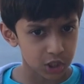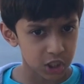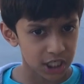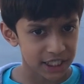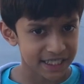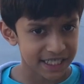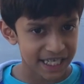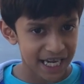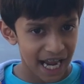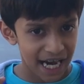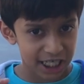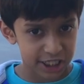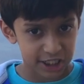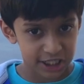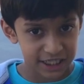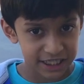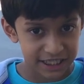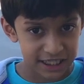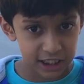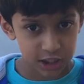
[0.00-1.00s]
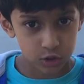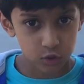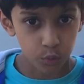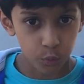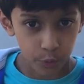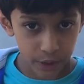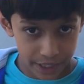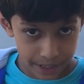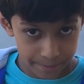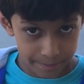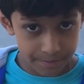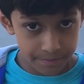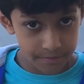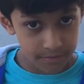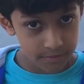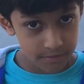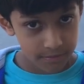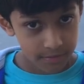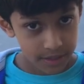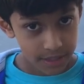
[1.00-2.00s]
sloths can actually
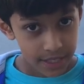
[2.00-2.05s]
swim?